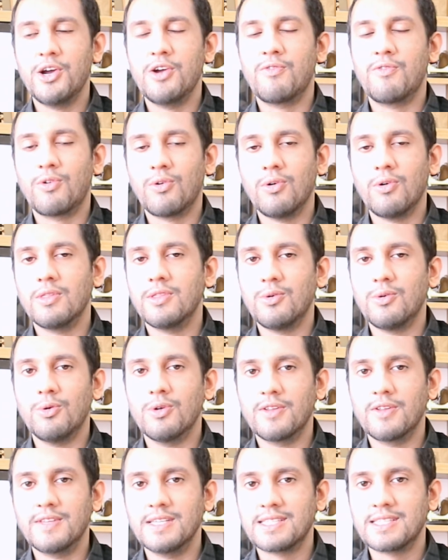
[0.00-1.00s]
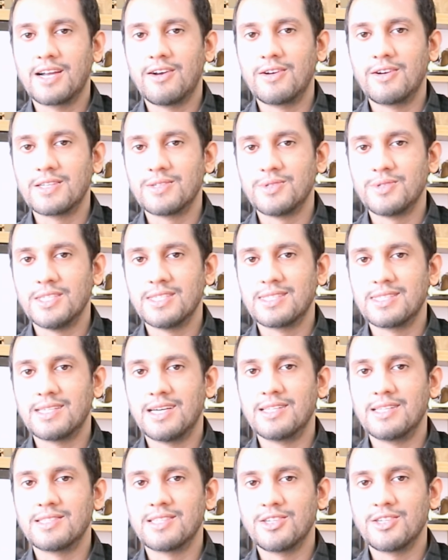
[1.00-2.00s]
overall all of these characters have just
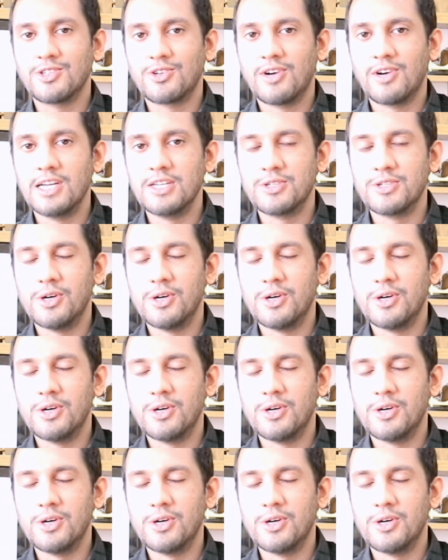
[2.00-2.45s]
done such a great